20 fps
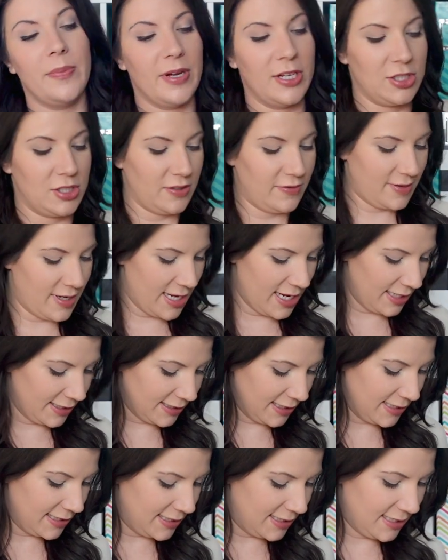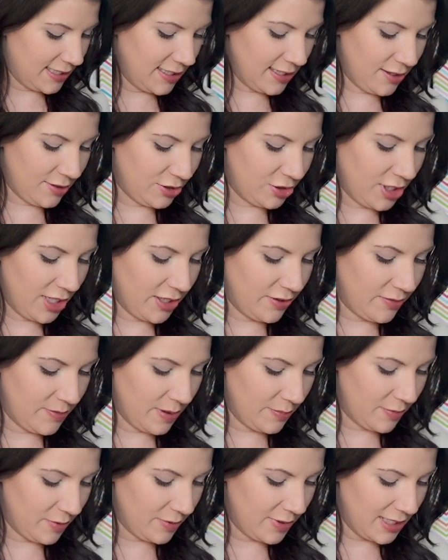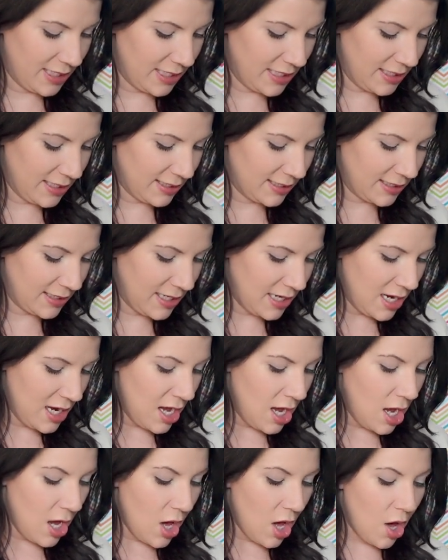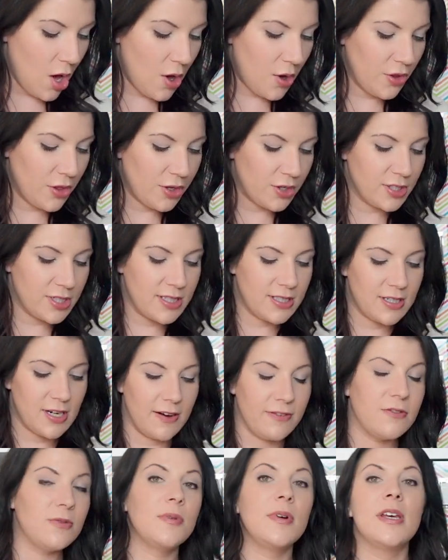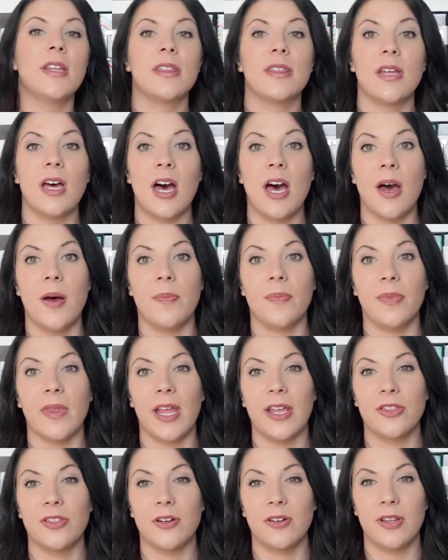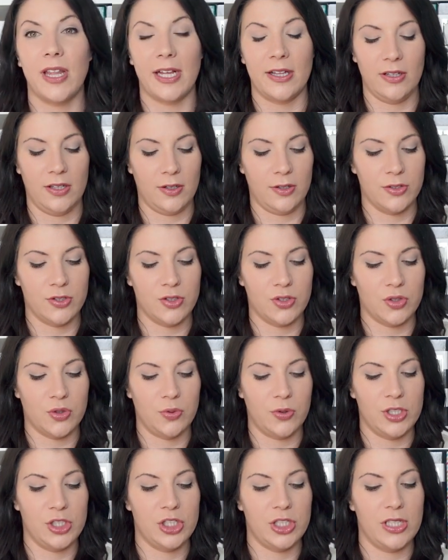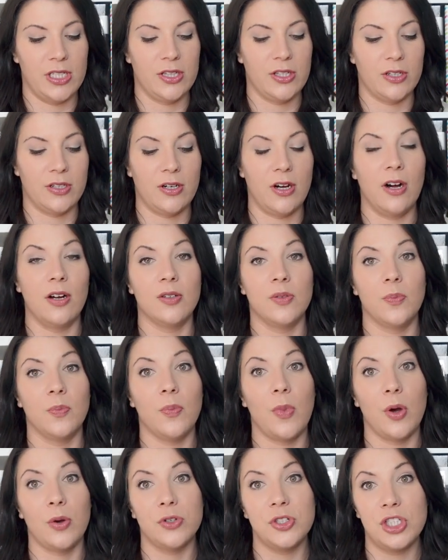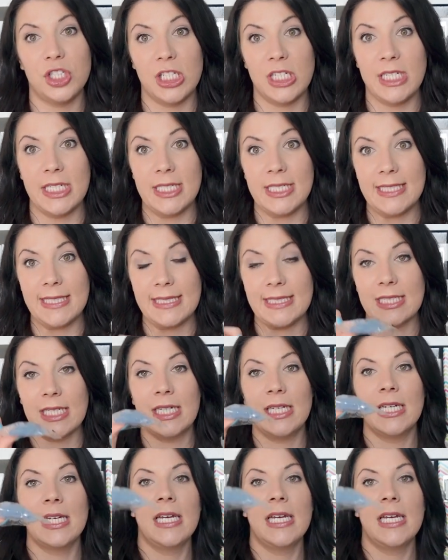bunch of eggs. Let's see, and I'll try to remember what it is. Oh, they're stuffed with, like they're like little squishy, they're called mochis.